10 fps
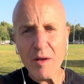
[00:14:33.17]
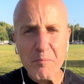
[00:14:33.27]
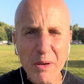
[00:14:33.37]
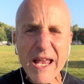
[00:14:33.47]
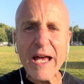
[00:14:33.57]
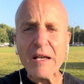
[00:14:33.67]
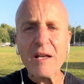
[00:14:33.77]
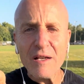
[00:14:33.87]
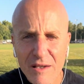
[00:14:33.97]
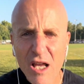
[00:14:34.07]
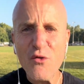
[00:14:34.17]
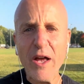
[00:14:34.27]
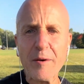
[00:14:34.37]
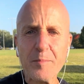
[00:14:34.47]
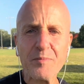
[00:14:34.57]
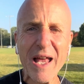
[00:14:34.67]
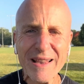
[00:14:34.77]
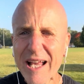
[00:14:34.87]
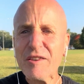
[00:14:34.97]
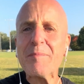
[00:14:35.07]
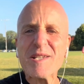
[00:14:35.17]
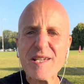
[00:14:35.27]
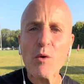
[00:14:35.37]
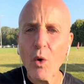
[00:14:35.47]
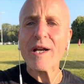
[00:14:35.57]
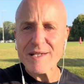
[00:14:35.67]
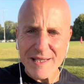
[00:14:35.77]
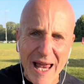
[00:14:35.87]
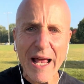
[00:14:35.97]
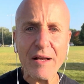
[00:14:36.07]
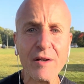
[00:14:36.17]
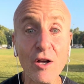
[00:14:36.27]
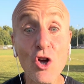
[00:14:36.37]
be it, live it, and let them see what it's like.